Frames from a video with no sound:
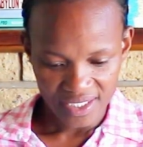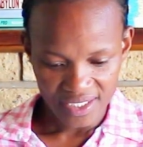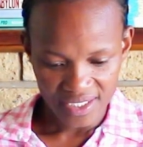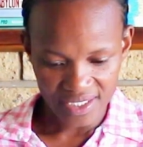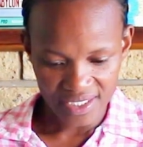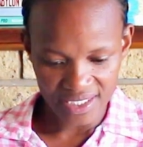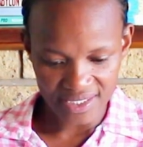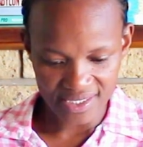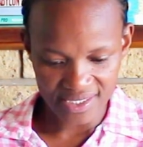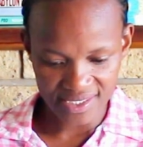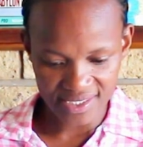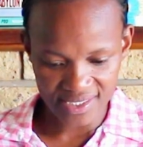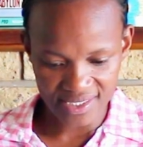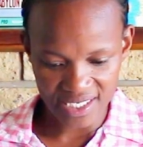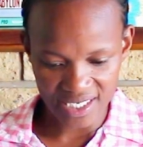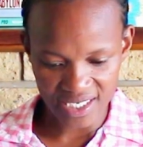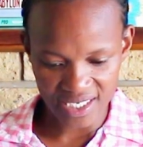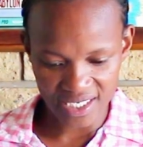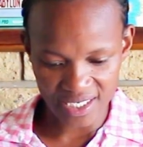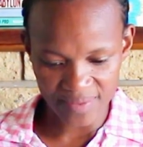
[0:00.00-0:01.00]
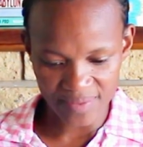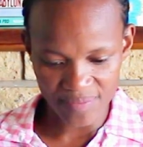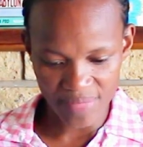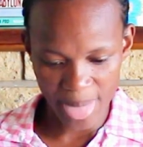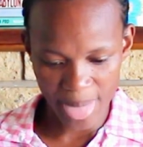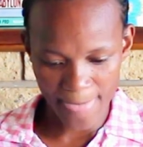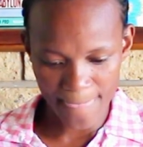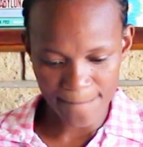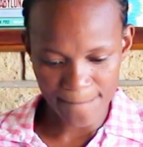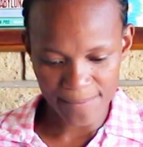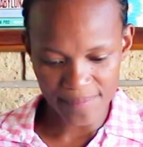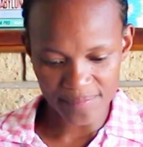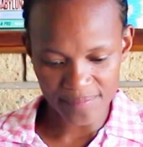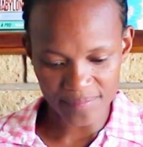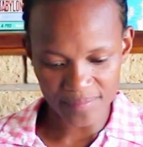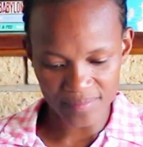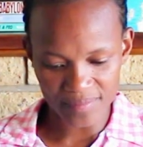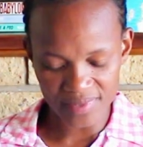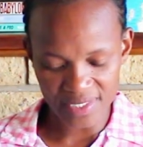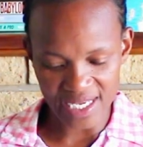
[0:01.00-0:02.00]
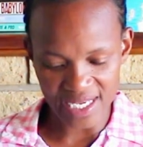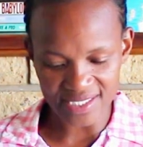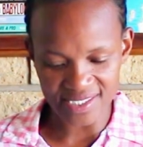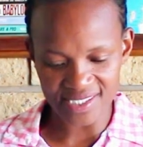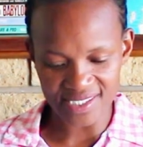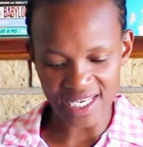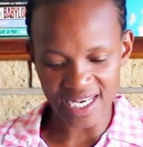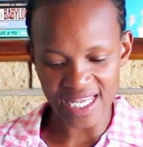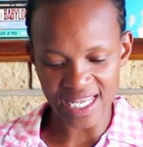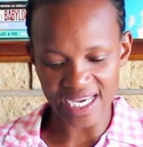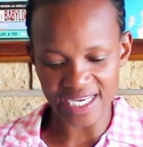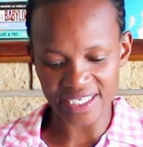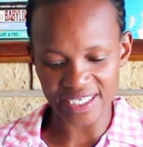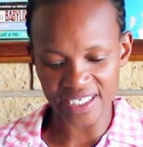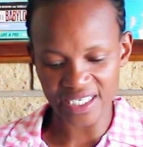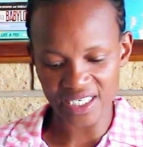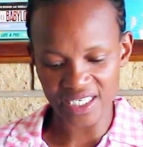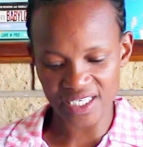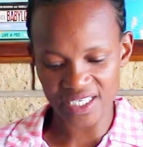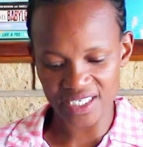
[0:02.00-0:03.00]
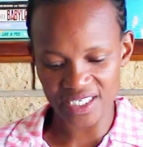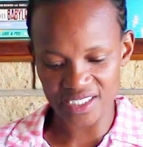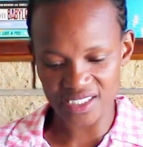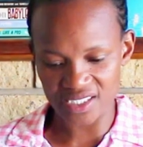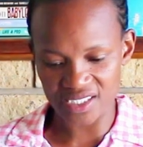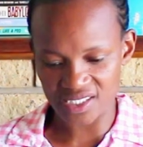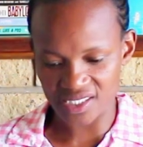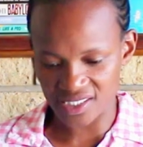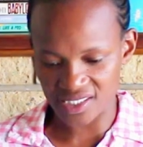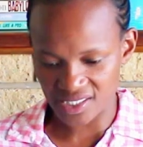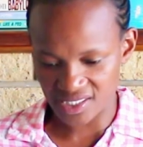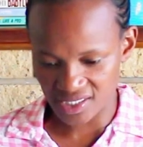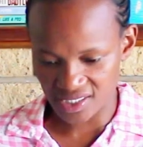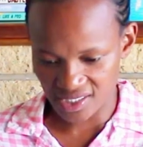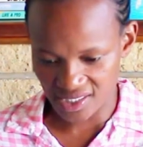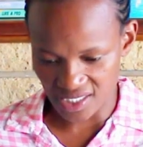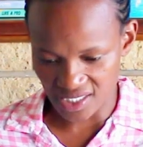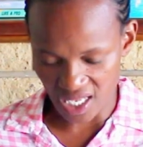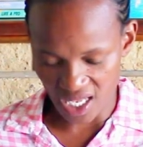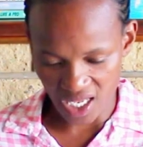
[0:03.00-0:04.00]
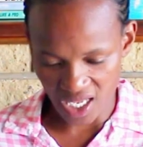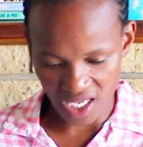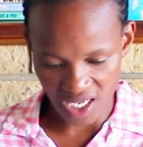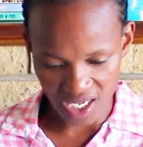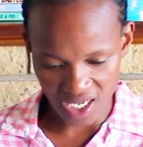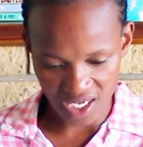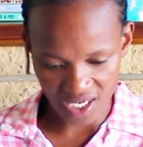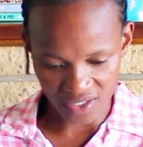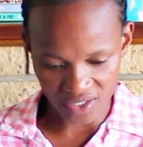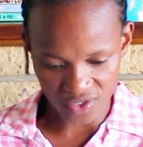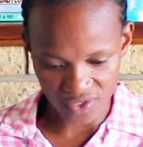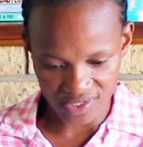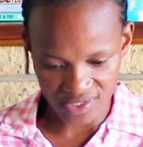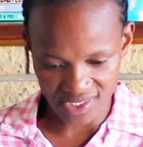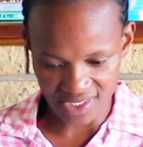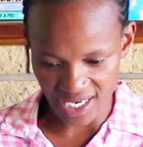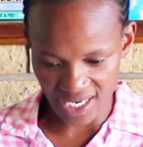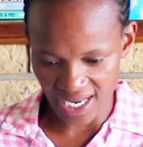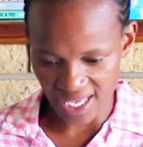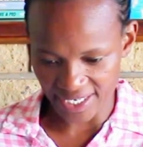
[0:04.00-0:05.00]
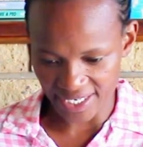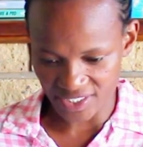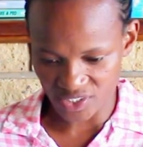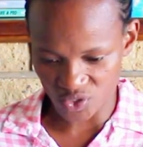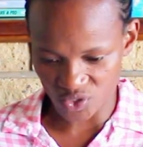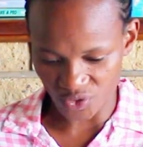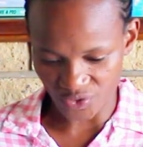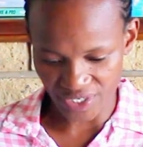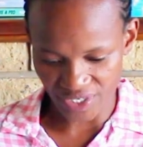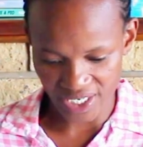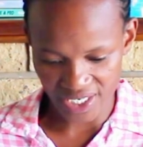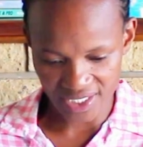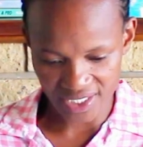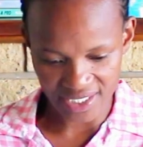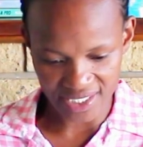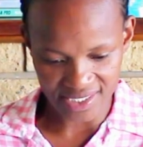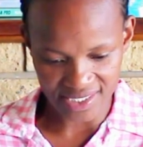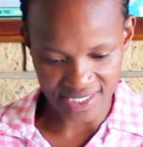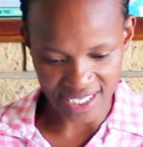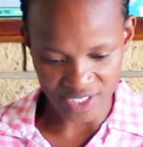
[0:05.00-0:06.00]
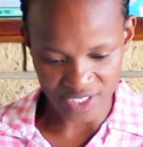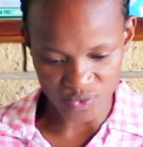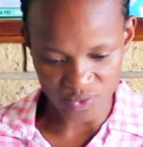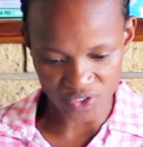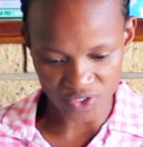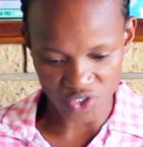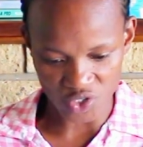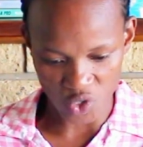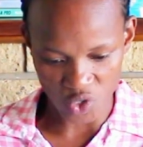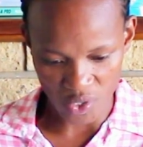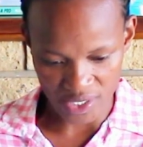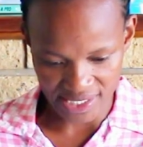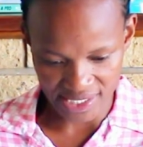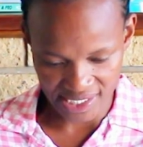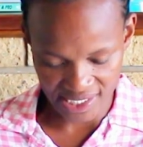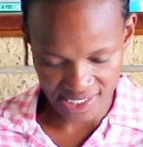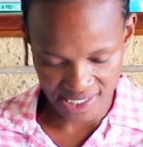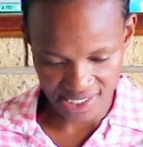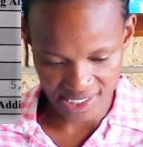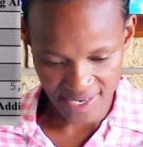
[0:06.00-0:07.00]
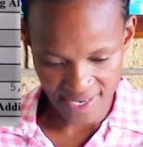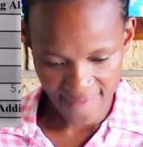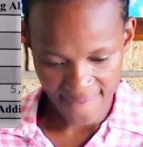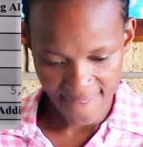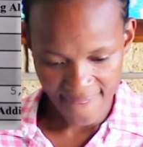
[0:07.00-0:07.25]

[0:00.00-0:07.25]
Let's see. Net salary is gross salary. Sorry. Let's start with gross.